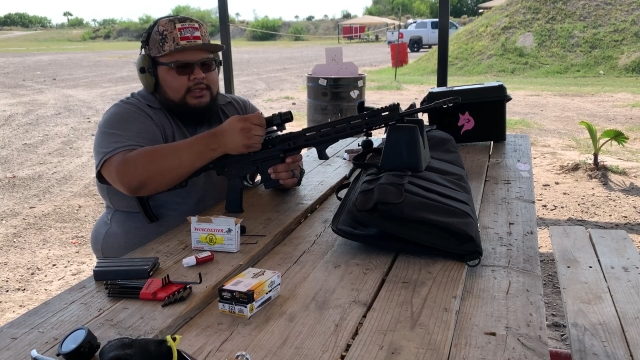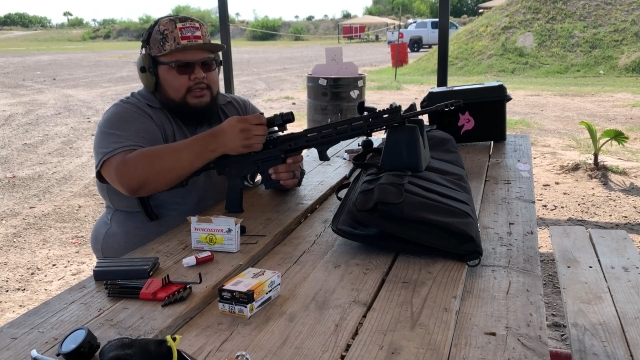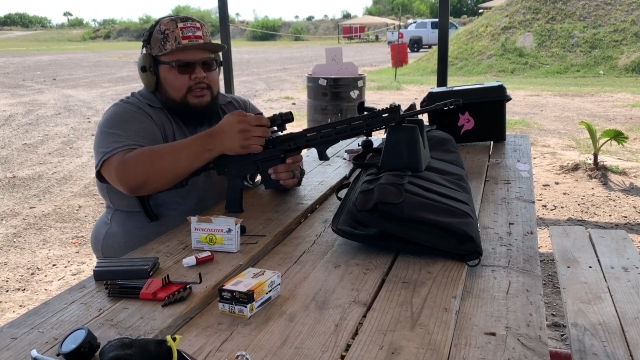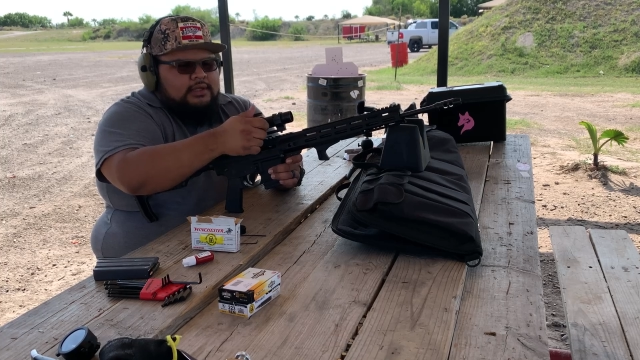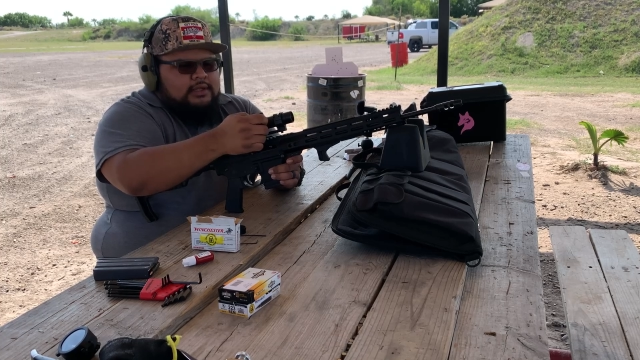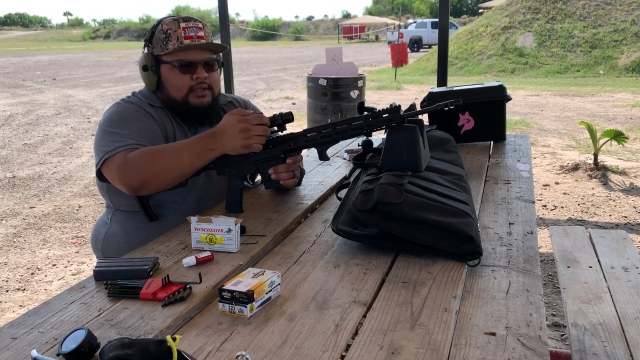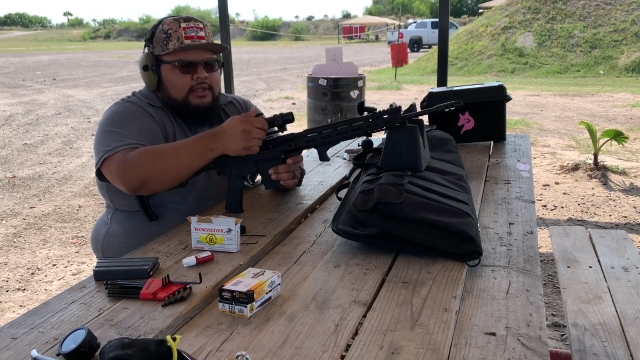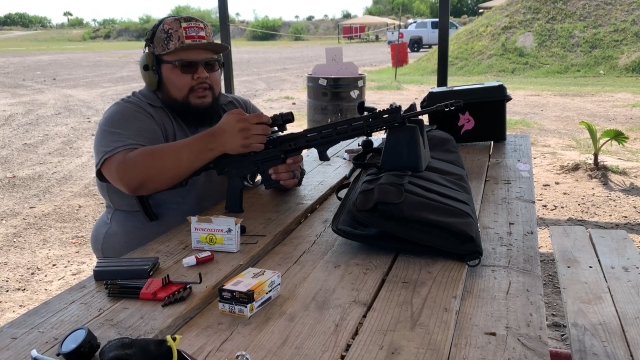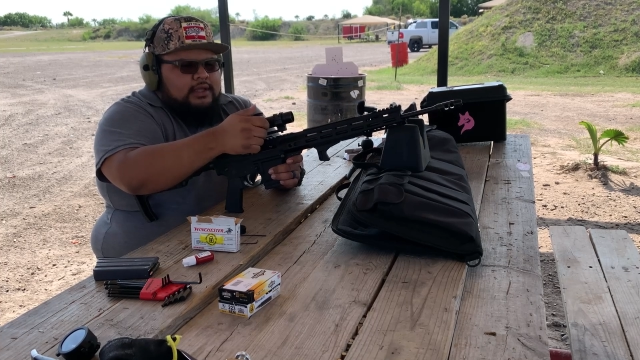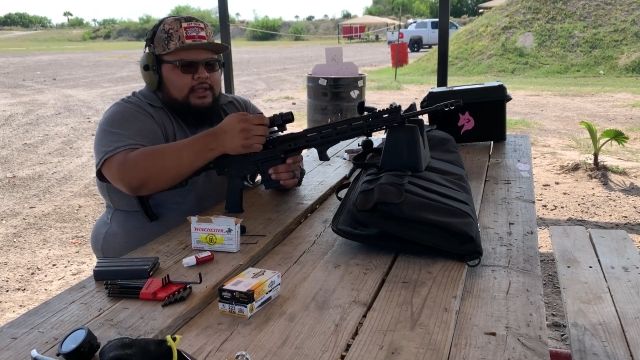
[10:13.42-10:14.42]

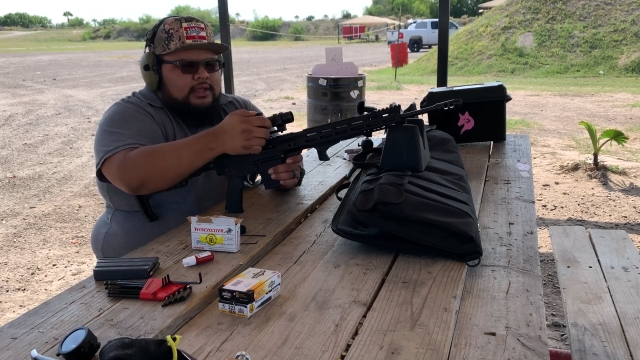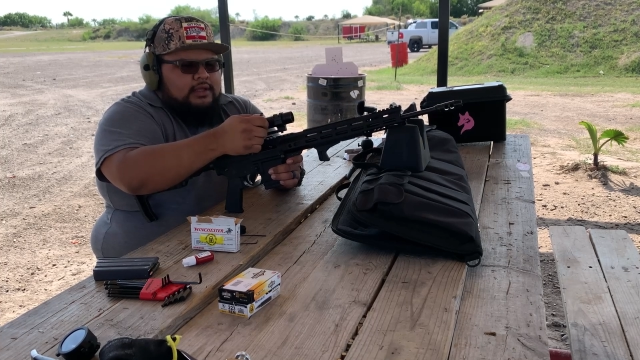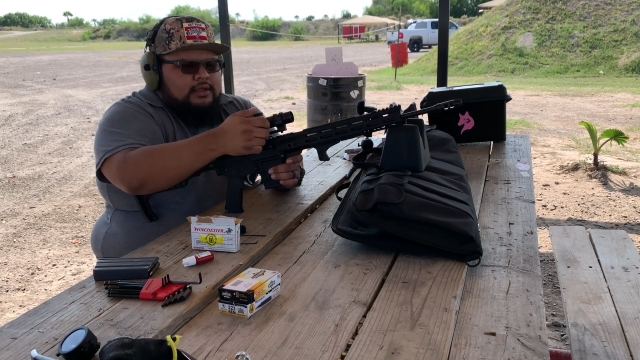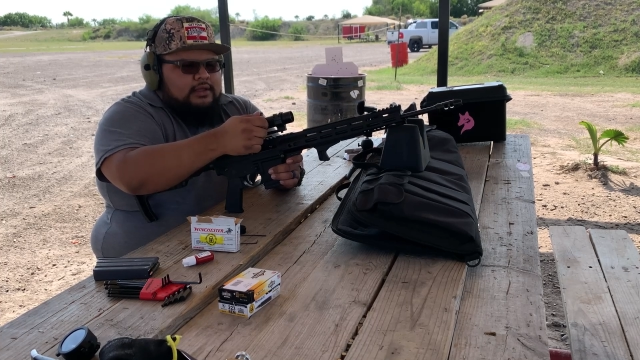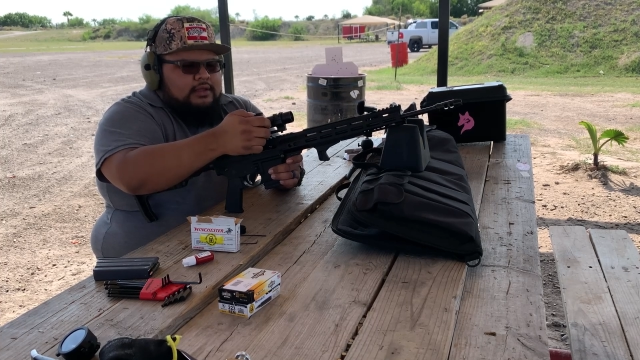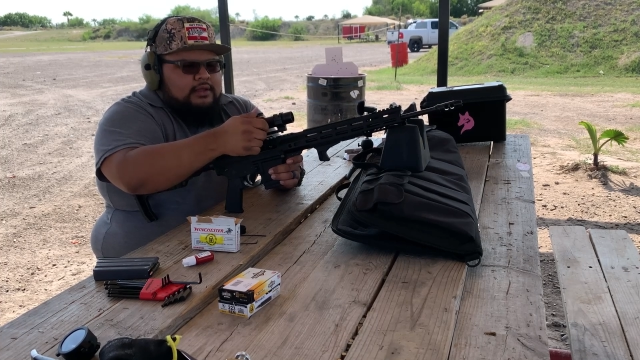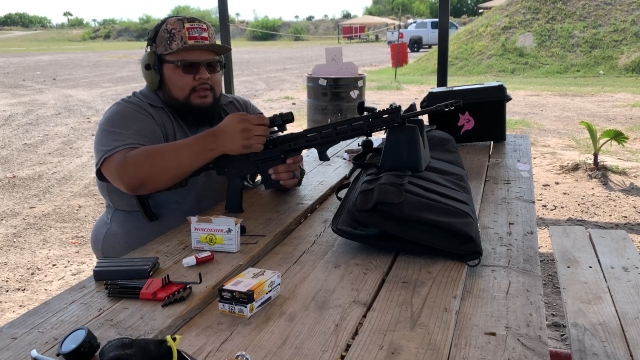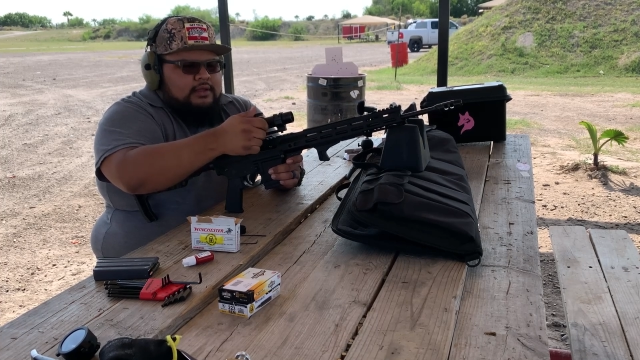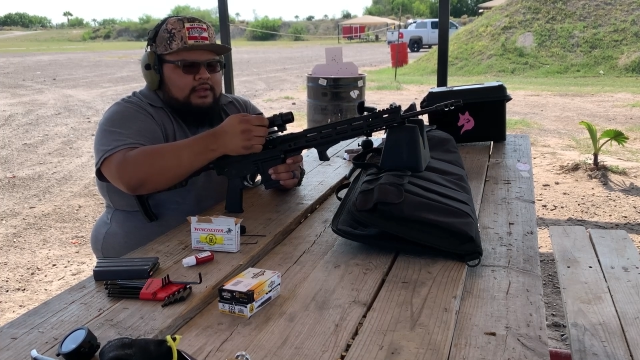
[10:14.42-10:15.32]
(no one is talking)